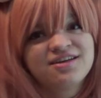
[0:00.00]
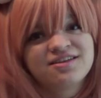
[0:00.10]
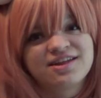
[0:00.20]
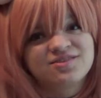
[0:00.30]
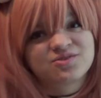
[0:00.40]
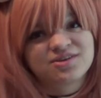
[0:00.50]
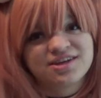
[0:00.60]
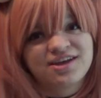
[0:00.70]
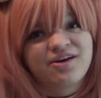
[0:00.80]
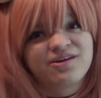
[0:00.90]
that's really
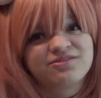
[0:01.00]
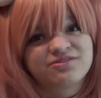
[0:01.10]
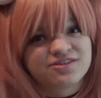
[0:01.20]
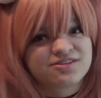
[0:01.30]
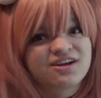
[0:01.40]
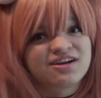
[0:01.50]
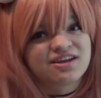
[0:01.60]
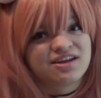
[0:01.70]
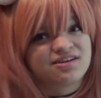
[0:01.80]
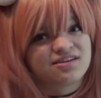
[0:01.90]
how I first started
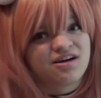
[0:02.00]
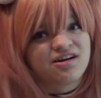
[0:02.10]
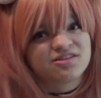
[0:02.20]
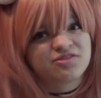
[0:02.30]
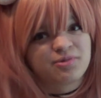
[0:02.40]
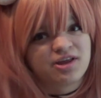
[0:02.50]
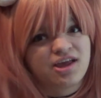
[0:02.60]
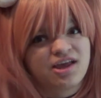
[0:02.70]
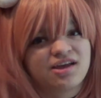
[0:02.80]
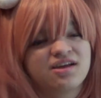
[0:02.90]
getting into
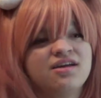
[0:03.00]
cosplay.